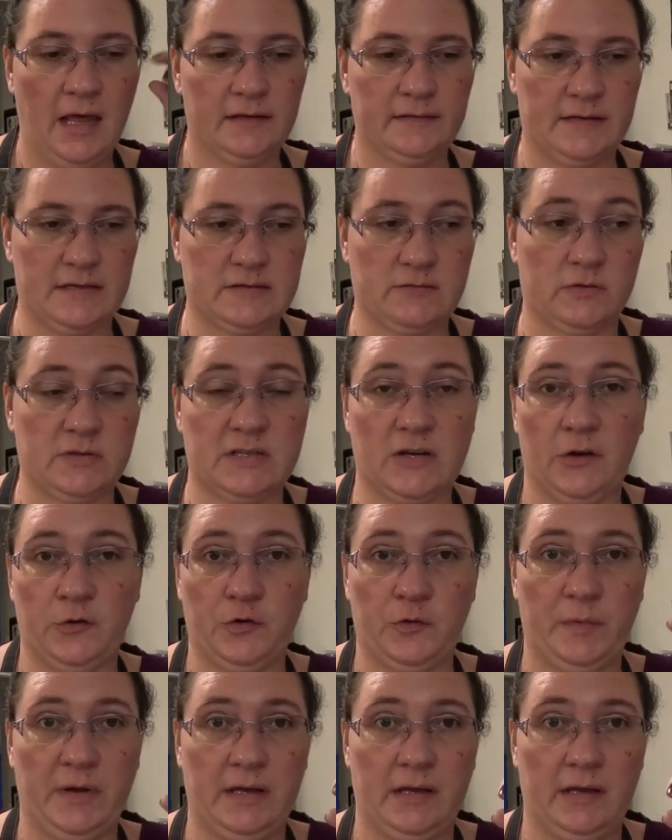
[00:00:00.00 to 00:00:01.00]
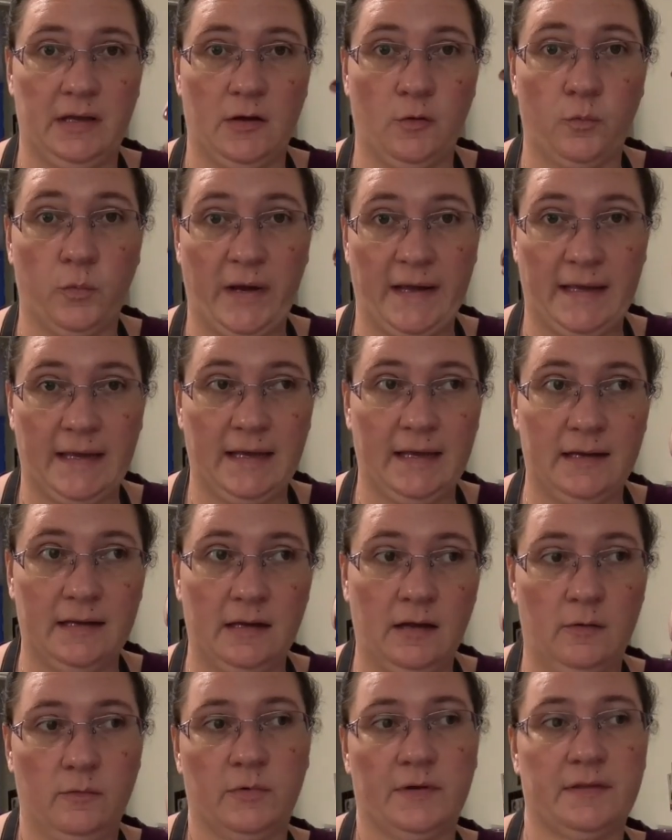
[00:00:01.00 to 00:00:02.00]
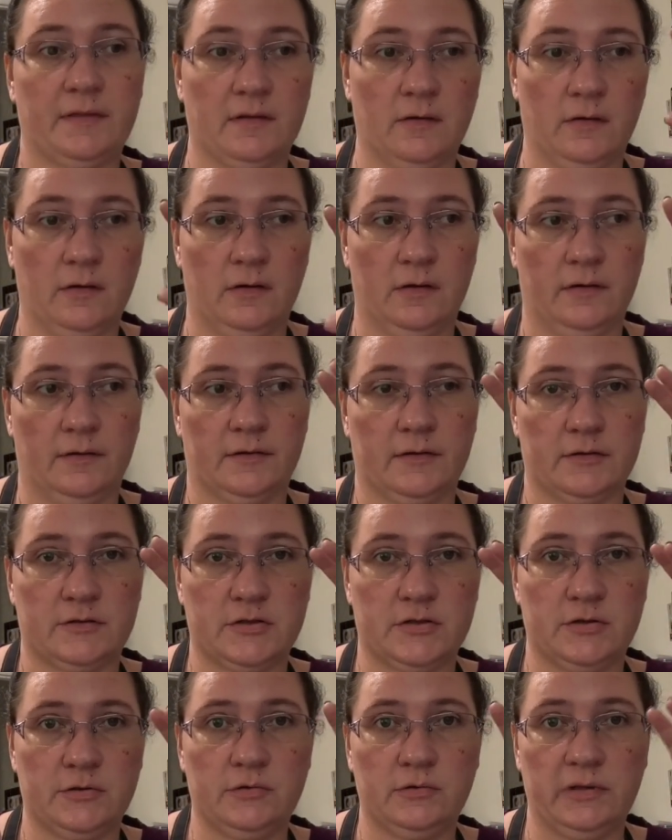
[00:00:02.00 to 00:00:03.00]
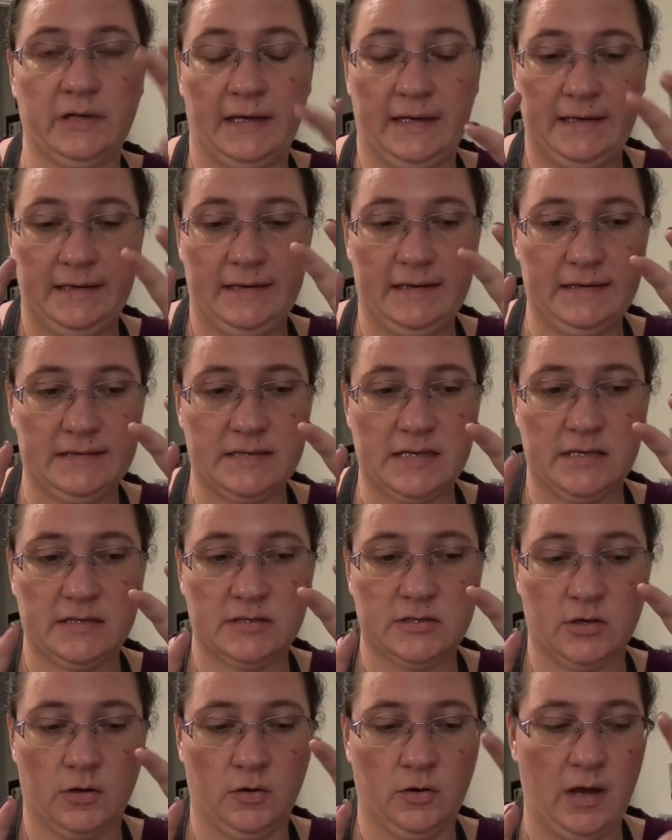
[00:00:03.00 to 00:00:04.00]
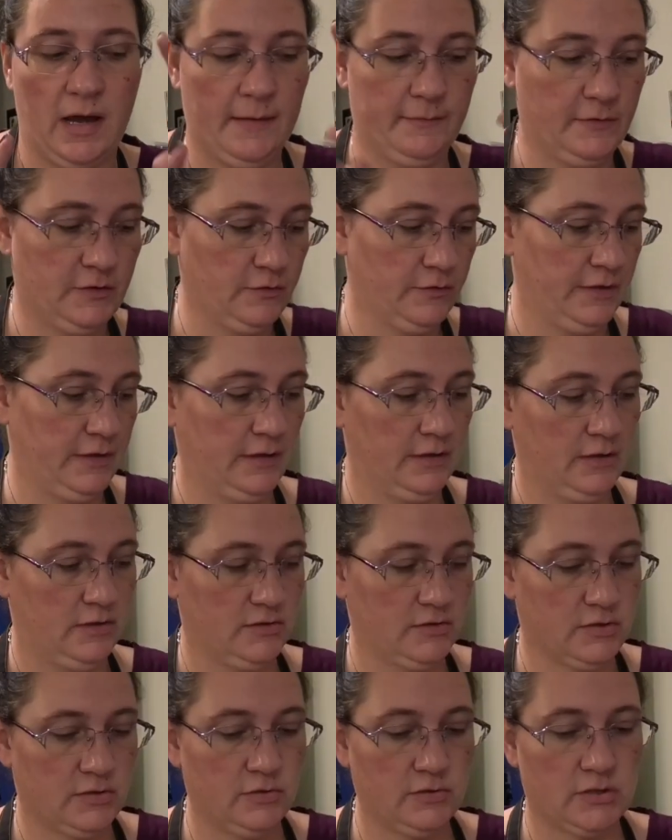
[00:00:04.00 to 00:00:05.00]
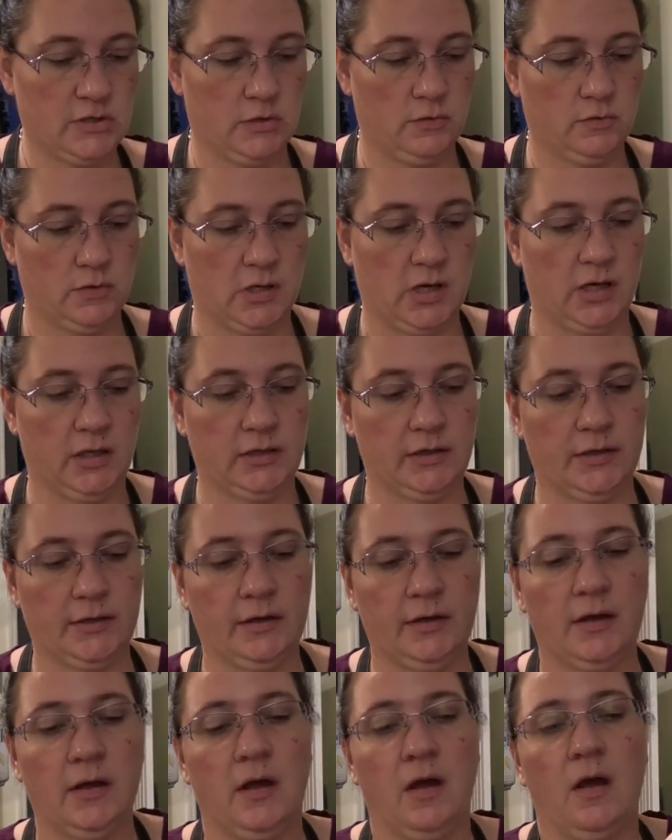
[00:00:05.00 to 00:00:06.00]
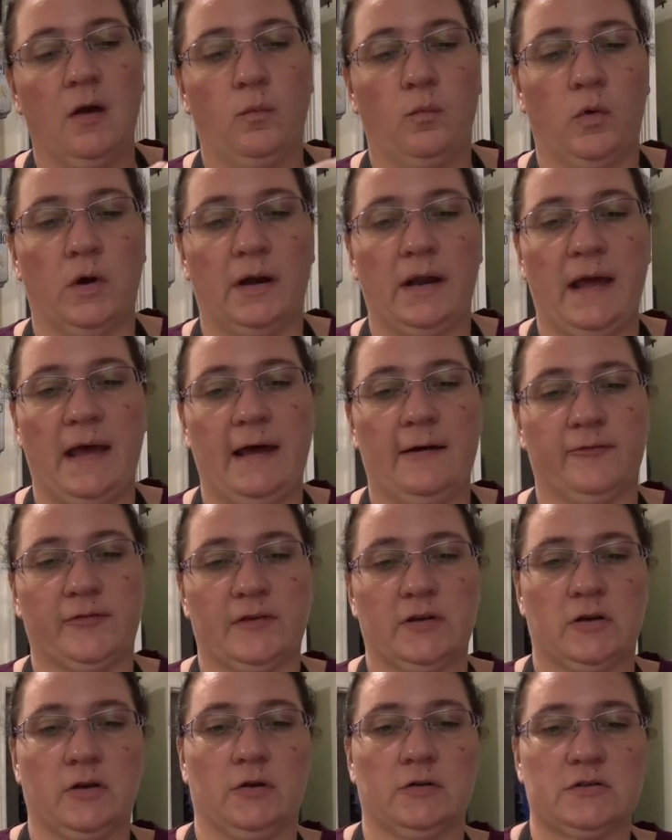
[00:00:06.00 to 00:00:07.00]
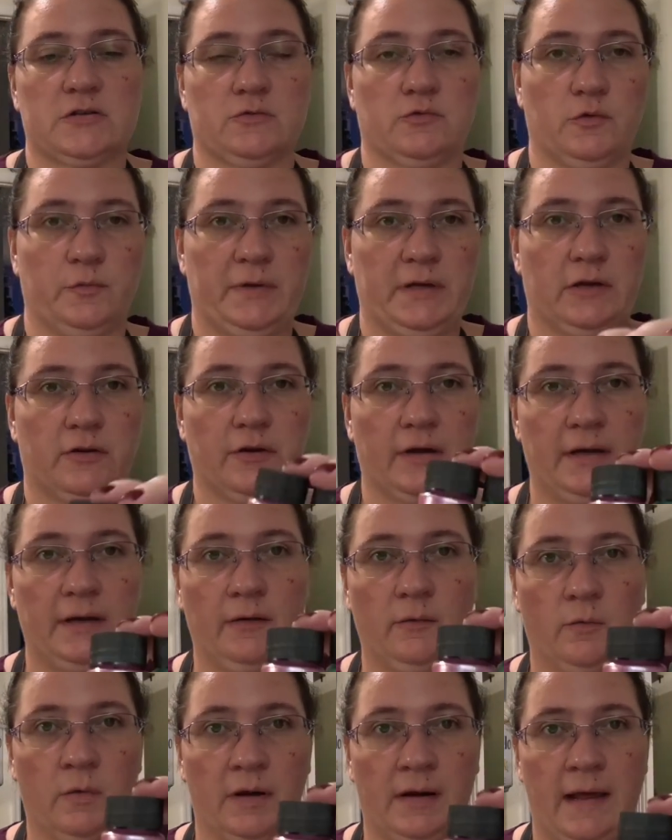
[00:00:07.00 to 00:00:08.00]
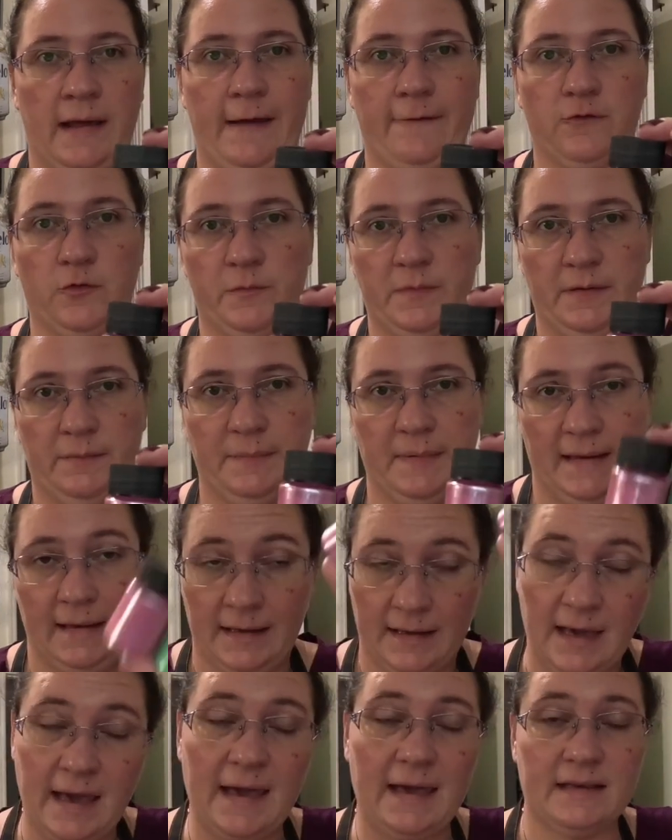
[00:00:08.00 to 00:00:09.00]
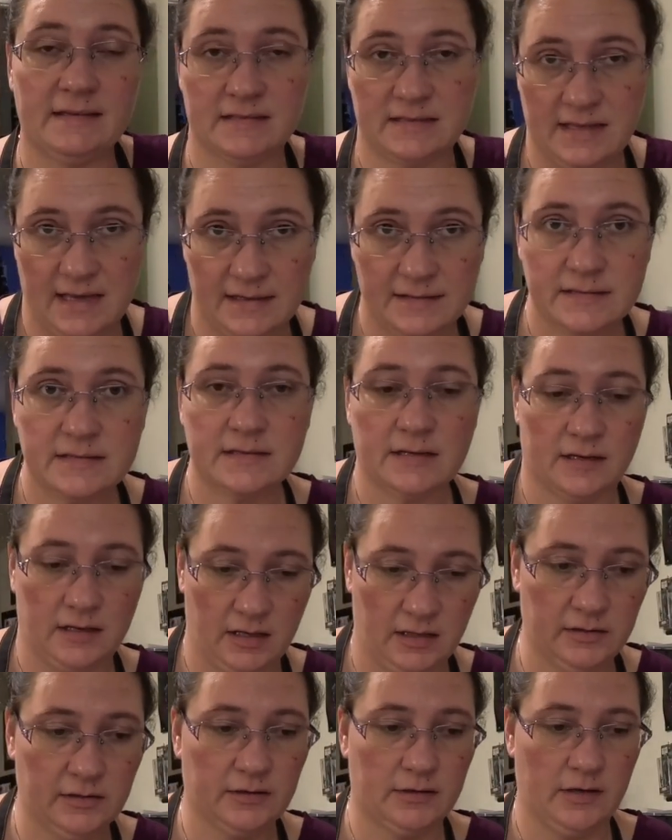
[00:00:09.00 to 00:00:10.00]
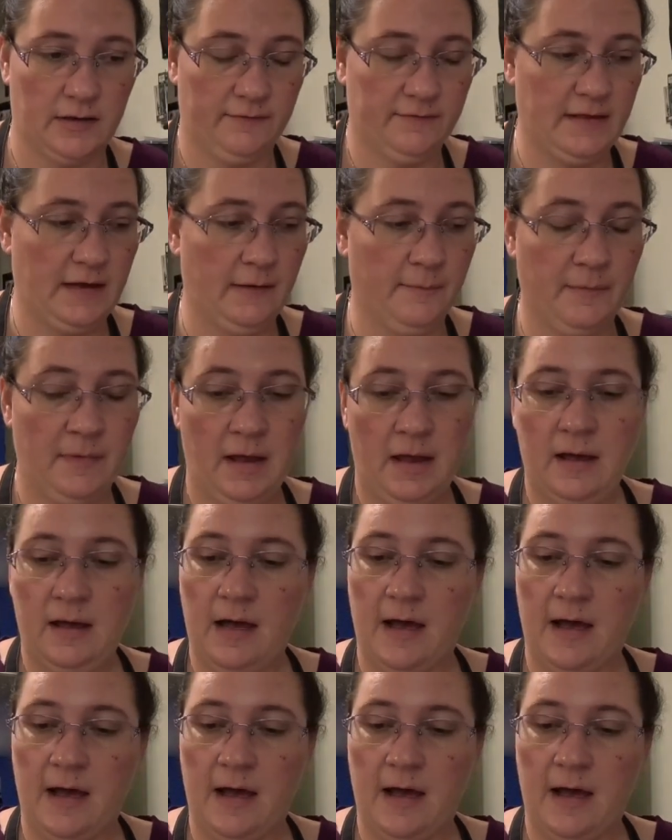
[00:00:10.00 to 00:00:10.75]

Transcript: This one's going to be Wicked with the two ladies. So I'm doing a two-tone color. One half of the coaster will be green, one half will be pink, as that's the color of them.